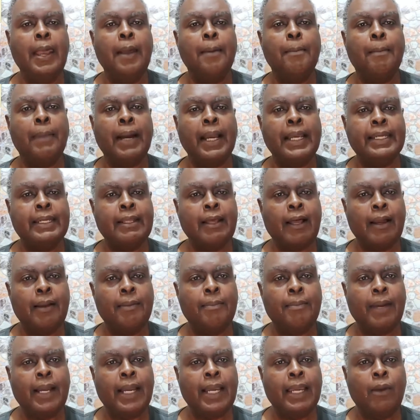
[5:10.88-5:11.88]

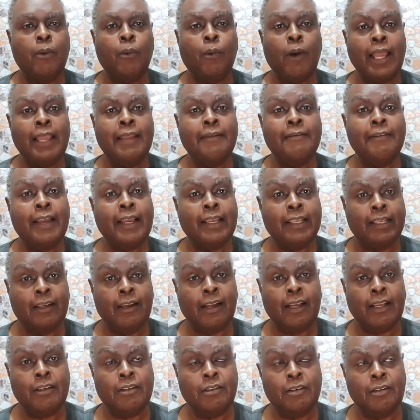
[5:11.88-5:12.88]
My wife has
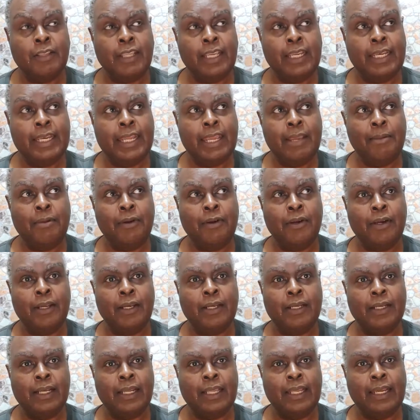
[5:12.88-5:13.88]
gone to the
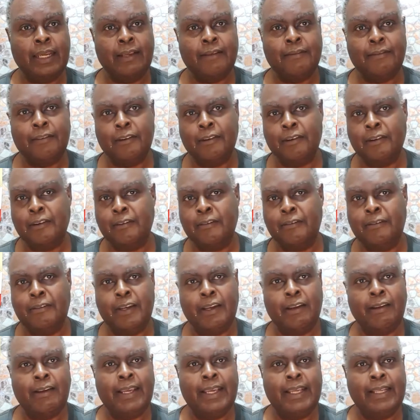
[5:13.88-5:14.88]
neighborhood clinic for
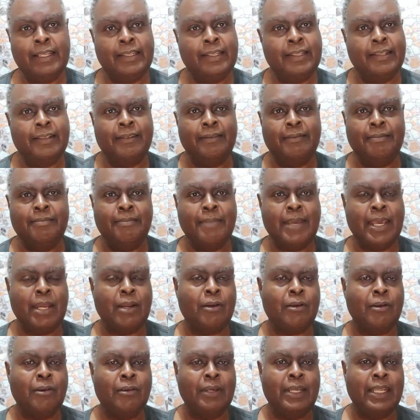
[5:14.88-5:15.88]
various
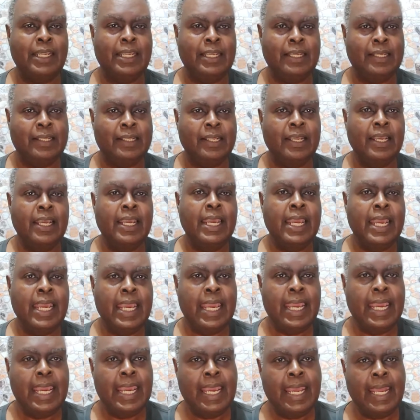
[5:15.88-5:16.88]
medical needs,
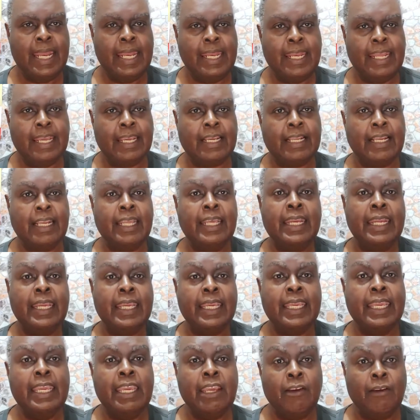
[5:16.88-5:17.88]
and the
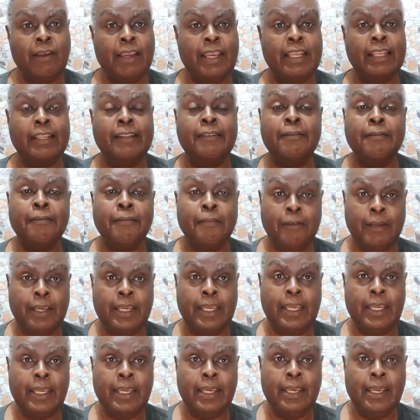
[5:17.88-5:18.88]
clinic here is
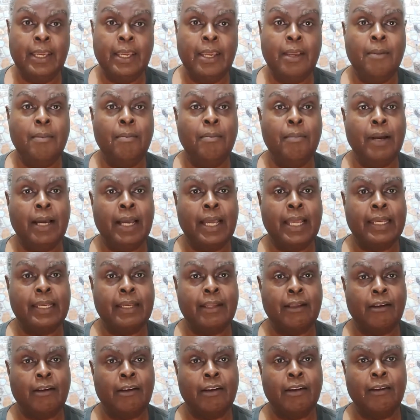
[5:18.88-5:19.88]
free,
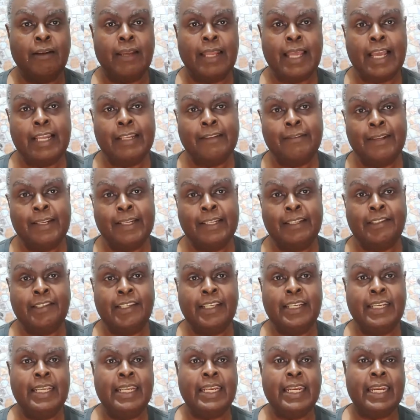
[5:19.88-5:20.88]
but on her last visit
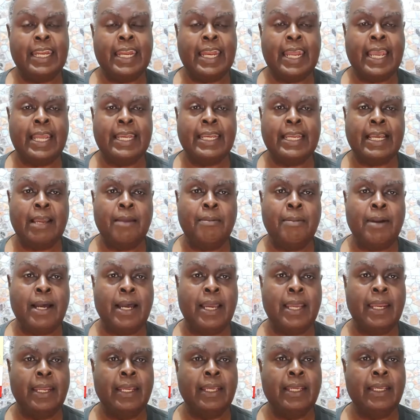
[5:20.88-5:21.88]
she needed an
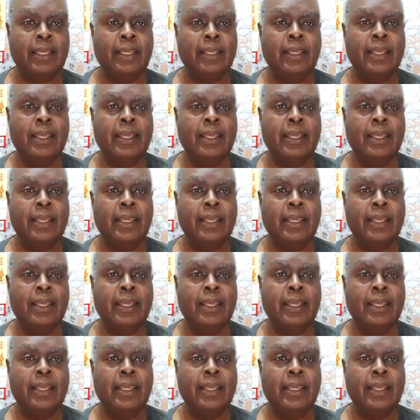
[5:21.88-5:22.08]
antibiotic,